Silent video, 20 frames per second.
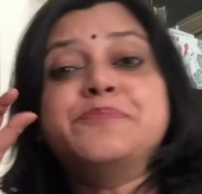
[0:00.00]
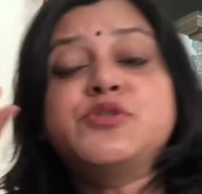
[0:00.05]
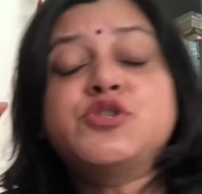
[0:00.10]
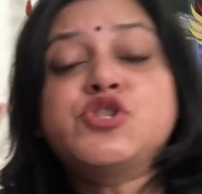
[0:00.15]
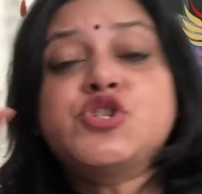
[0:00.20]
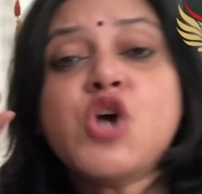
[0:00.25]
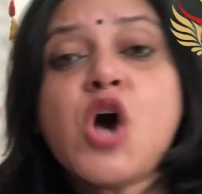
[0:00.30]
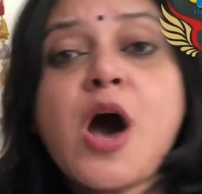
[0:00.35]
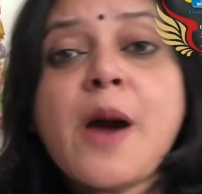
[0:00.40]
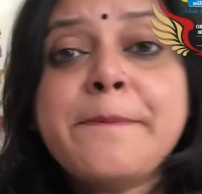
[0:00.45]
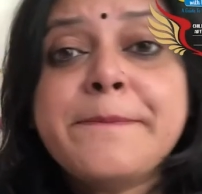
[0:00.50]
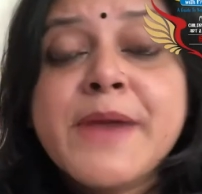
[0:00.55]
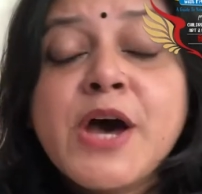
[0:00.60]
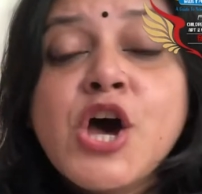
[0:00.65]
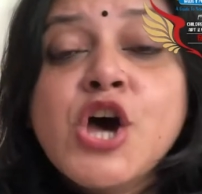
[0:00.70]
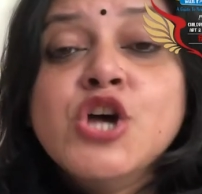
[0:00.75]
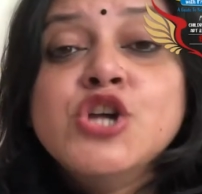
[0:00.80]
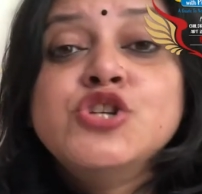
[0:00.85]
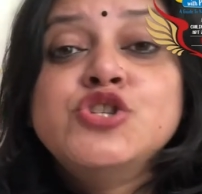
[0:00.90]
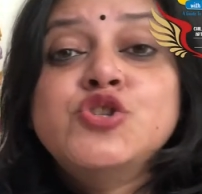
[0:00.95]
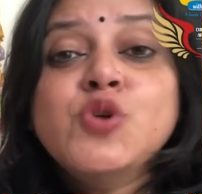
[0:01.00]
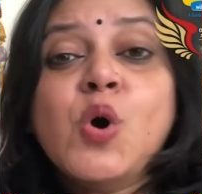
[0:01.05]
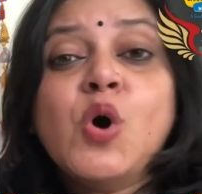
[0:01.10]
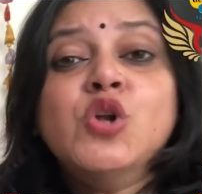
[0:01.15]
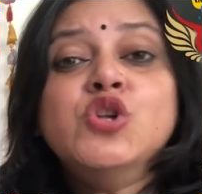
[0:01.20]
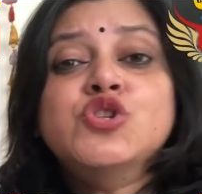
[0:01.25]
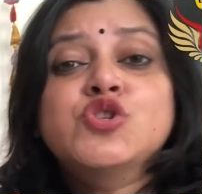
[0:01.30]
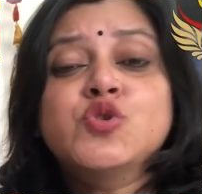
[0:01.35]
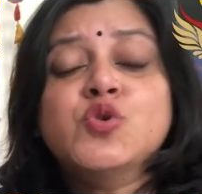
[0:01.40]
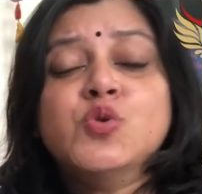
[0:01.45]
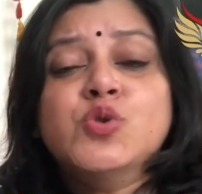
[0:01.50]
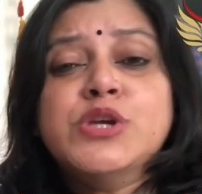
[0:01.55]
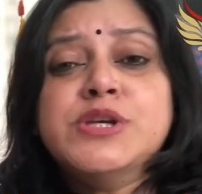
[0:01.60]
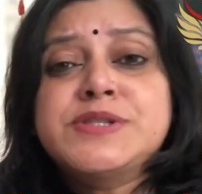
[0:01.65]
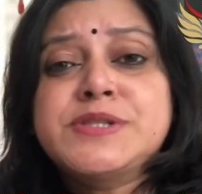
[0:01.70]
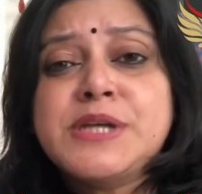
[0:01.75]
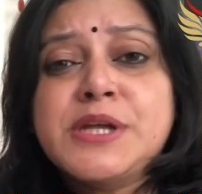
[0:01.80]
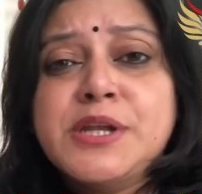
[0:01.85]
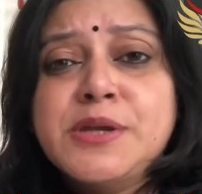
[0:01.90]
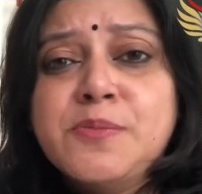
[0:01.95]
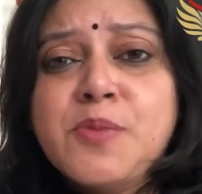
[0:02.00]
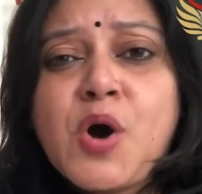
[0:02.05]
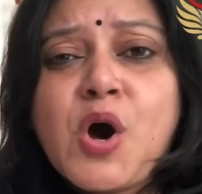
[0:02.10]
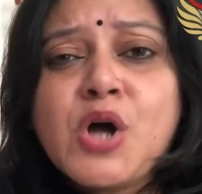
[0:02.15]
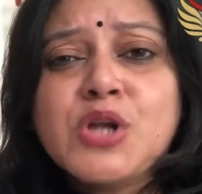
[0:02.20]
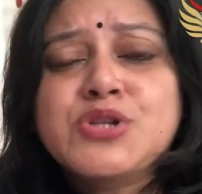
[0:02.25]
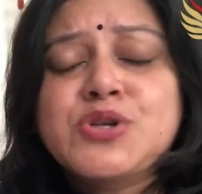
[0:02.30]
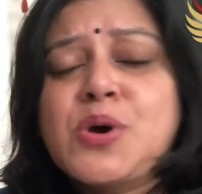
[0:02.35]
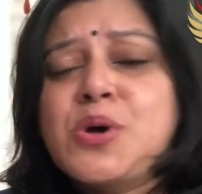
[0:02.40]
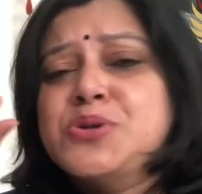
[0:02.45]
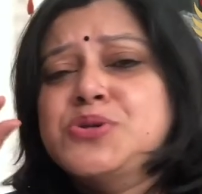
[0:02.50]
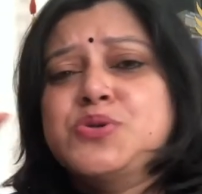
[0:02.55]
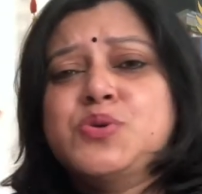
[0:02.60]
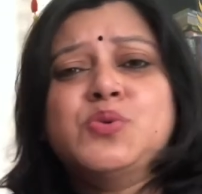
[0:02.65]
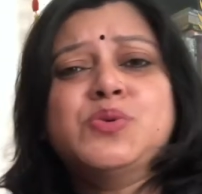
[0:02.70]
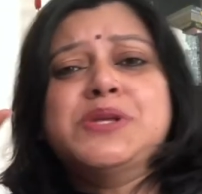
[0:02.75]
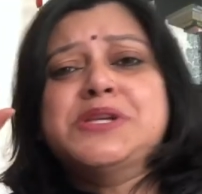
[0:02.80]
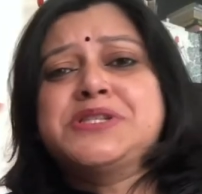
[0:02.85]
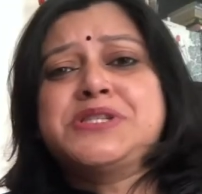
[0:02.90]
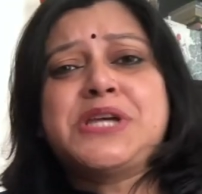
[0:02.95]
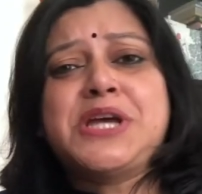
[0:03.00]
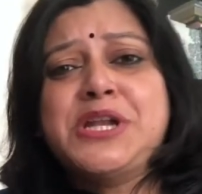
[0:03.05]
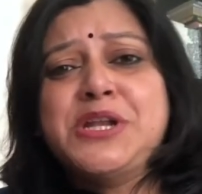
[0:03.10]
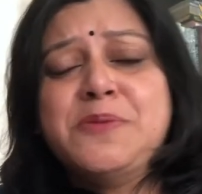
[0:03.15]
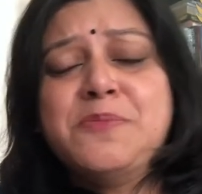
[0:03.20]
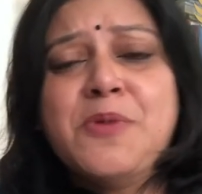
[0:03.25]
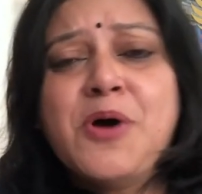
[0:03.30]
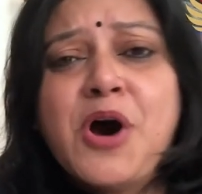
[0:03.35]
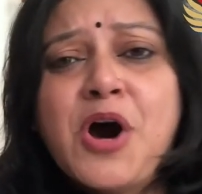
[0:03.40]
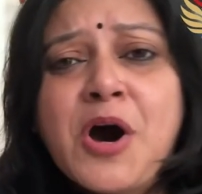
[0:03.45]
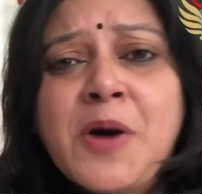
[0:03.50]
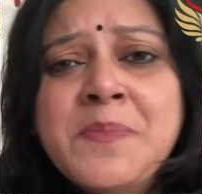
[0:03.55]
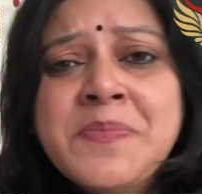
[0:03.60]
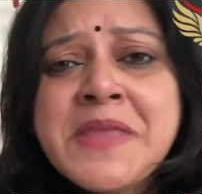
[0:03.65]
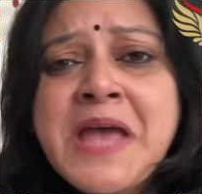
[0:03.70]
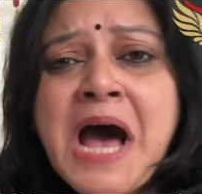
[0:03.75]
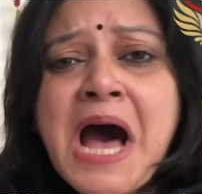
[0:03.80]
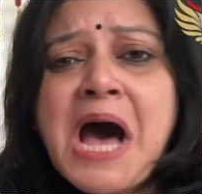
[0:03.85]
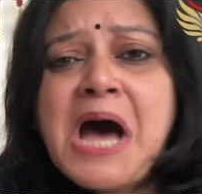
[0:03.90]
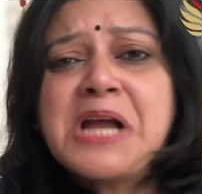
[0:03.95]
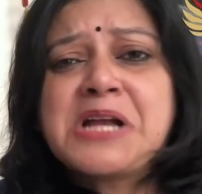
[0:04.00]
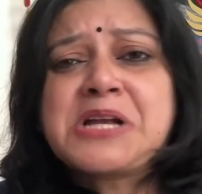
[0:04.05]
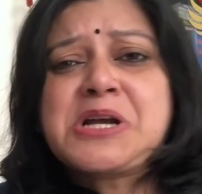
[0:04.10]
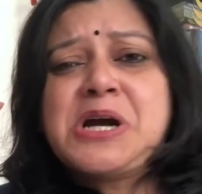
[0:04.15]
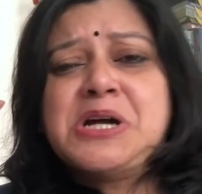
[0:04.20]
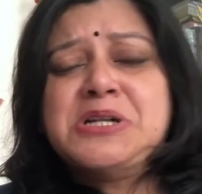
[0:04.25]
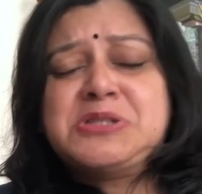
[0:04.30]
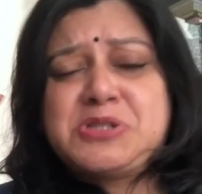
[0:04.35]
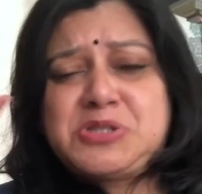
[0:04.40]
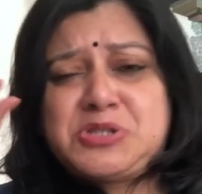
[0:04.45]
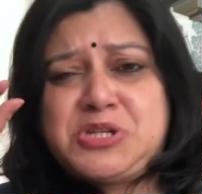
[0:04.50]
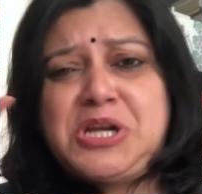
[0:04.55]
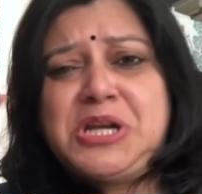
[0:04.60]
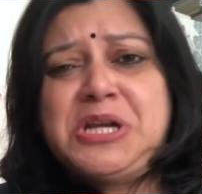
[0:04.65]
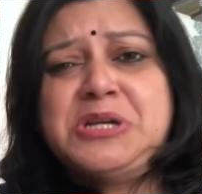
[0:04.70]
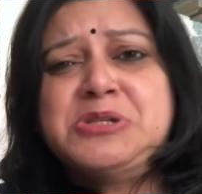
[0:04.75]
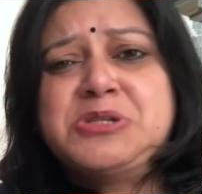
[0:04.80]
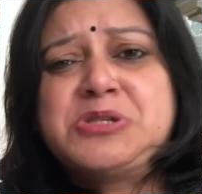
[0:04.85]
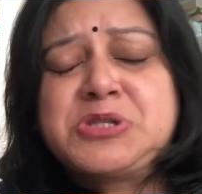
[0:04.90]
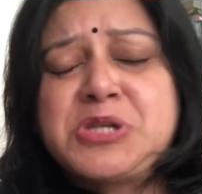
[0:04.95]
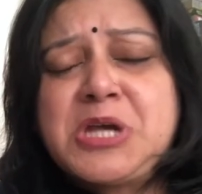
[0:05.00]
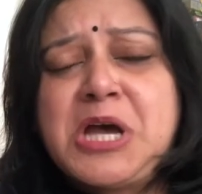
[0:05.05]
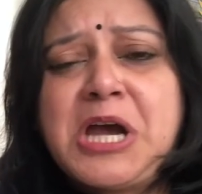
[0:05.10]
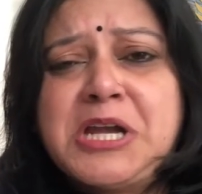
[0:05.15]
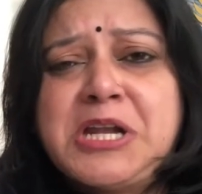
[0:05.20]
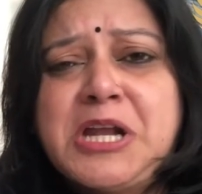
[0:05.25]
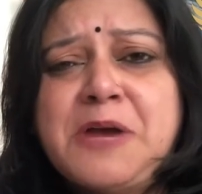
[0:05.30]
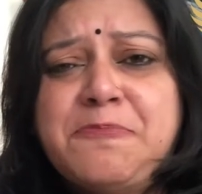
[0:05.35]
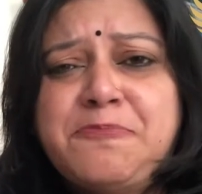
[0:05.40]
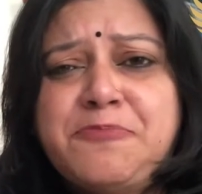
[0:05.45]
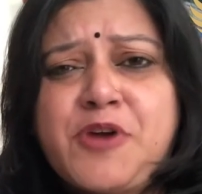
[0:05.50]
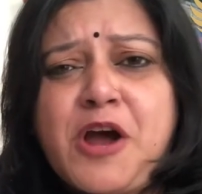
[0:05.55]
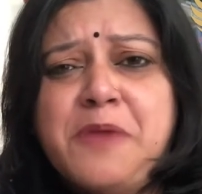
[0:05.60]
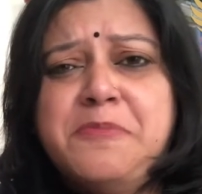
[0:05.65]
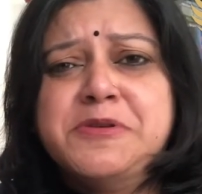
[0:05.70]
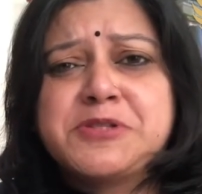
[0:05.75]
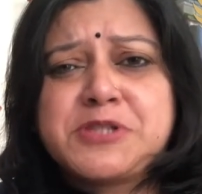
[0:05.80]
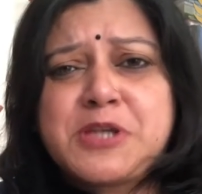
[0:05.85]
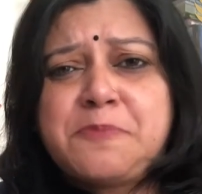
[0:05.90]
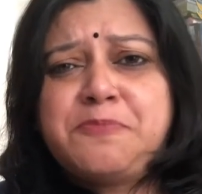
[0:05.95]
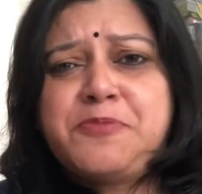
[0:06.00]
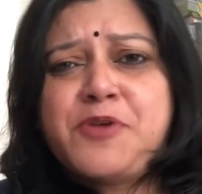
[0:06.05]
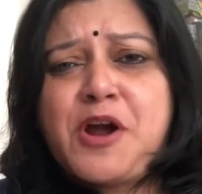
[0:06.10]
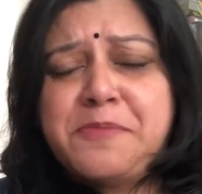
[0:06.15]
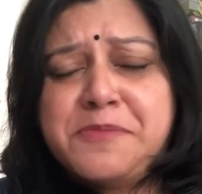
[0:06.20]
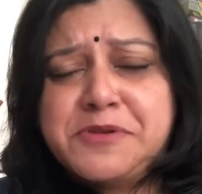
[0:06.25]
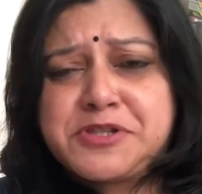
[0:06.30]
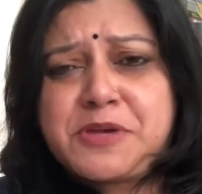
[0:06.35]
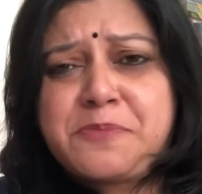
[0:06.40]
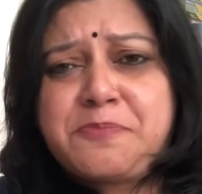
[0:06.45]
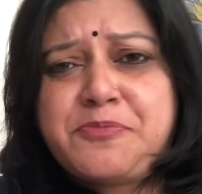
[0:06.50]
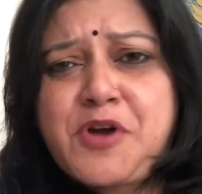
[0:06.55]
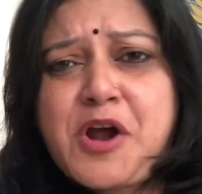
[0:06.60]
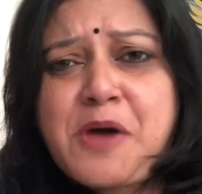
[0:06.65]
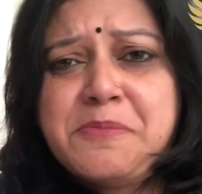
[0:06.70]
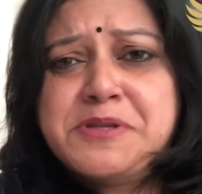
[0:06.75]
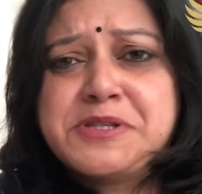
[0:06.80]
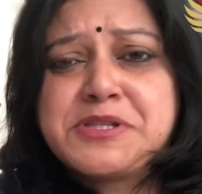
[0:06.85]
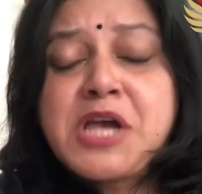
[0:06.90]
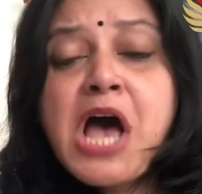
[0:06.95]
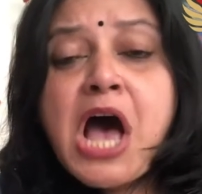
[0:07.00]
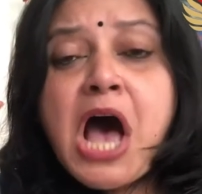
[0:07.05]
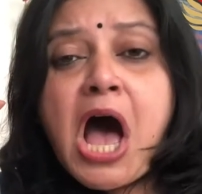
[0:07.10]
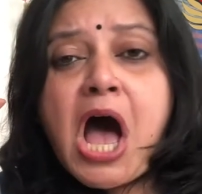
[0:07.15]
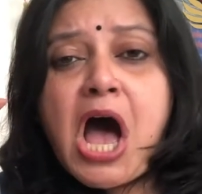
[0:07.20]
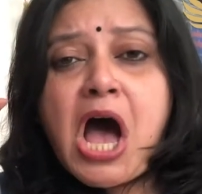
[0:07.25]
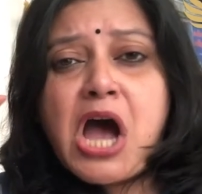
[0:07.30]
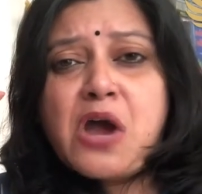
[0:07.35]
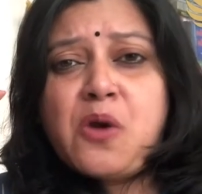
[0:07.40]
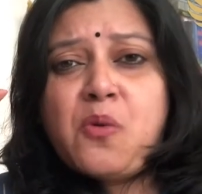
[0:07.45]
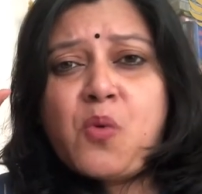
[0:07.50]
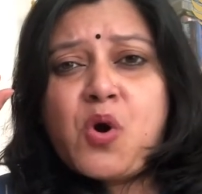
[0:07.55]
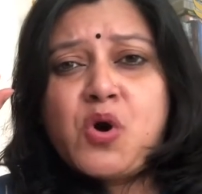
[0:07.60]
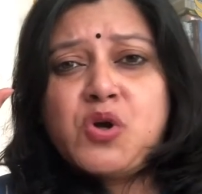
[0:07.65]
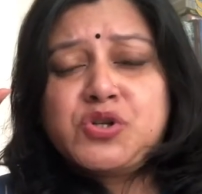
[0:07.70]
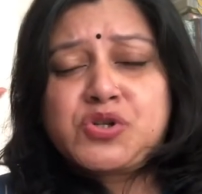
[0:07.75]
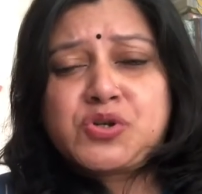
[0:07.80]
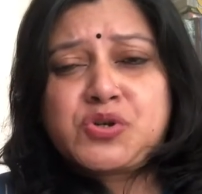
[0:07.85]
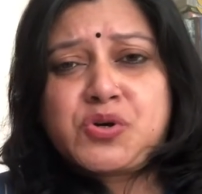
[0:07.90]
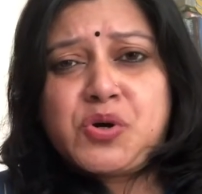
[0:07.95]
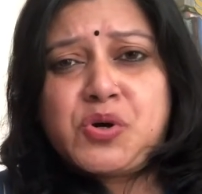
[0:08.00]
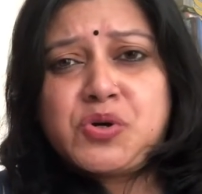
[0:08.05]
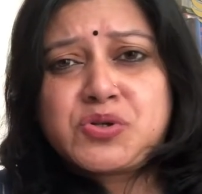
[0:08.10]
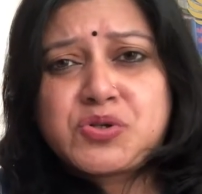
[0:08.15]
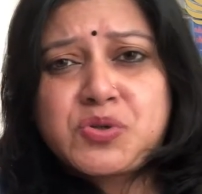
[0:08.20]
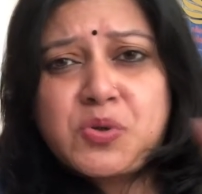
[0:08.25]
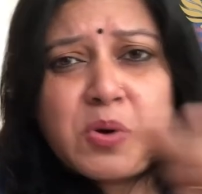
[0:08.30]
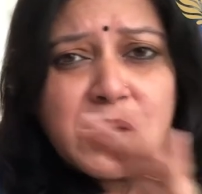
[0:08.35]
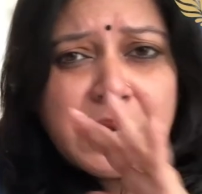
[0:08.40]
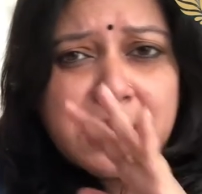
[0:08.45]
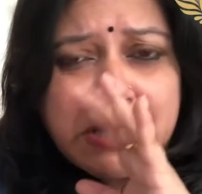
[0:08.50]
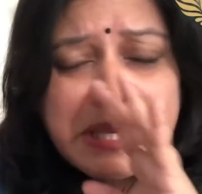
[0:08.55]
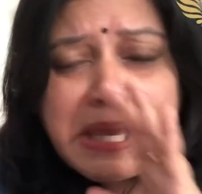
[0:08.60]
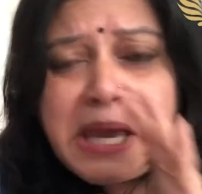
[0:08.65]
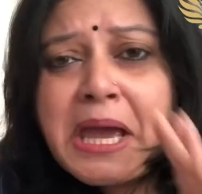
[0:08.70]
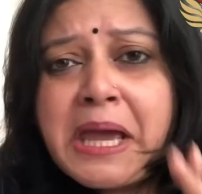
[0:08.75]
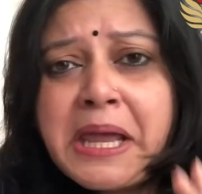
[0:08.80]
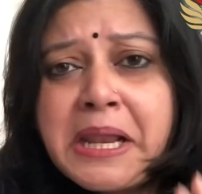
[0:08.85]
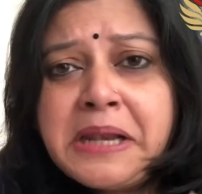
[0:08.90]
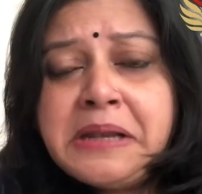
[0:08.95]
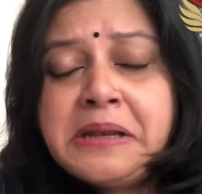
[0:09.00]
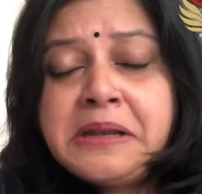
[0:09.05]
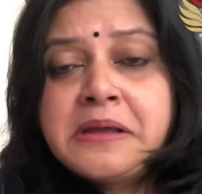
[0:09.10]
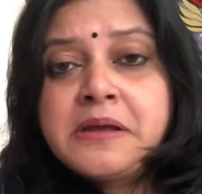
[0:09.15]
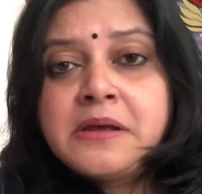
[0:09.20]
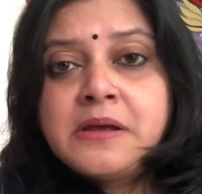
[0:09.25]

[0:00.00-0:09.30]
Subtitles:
stop. Don't do this anymore. Don't do this anymore. I can't stay inside. I promise, I promise, I promise. I won't grow tall again.